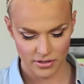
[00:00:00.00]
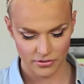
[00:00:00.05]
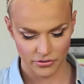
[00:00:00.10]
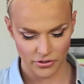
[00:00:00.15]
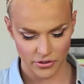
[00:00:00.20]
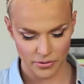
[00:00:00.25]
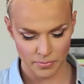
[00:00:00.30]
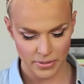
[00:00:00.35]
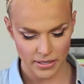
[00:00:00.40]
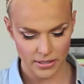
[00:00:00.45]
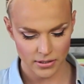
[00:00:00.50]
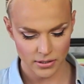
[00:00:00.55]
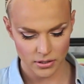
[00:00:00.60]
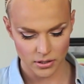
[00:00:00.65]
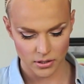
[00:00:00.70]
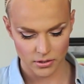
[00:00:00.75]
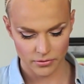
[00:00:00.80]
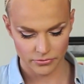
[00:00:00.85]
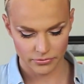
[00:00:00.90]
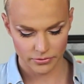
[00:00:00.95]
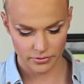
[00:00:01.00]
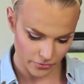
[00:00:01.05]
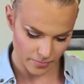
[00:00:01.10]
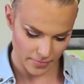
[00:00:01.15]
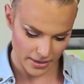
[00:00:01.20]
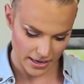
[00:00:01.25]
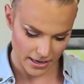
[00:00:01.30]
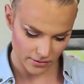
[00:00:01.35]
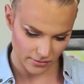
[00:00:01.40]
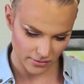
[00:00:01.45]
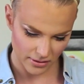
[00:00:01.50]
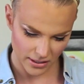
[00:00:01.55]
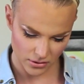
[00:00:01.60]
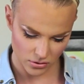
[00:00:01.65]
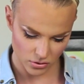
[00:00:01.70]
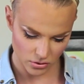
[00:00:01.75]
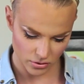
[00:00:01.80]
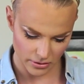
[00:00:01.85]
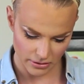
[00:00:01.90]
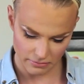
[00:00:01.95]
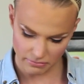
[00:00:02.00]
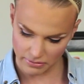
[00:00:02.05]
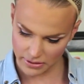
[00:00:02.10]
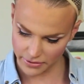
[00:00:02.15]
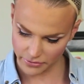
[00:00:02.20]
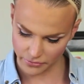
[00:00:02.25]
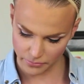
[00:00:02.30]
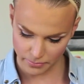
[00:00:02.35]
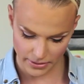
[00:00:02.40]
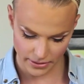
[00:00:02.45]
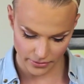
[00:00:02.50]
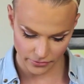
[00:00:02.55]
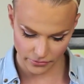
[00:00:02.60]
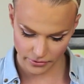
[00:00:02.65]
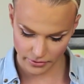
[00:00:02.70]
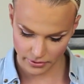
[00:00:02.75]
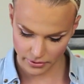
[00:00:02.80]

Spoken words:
So you peel it off from the outside corner, I find is best.